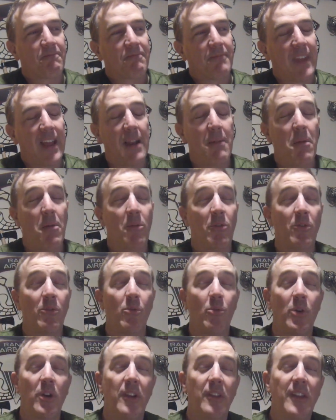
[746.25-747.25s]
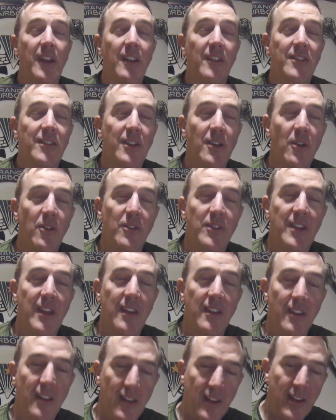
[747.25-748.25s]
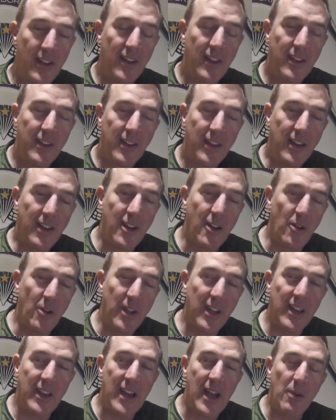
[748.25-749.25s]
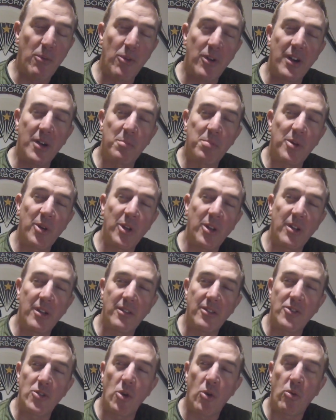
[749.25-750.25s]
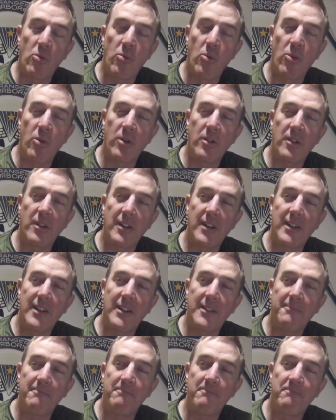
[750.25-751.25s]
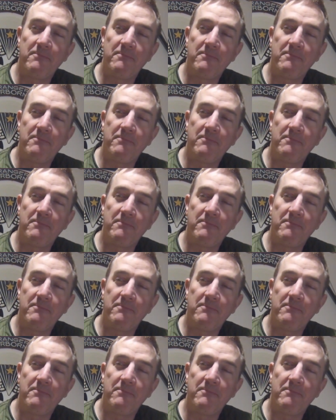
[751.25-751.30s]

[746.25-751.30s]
And I remember one of the NCOs that, you know, he and I were in a pretty good joke war.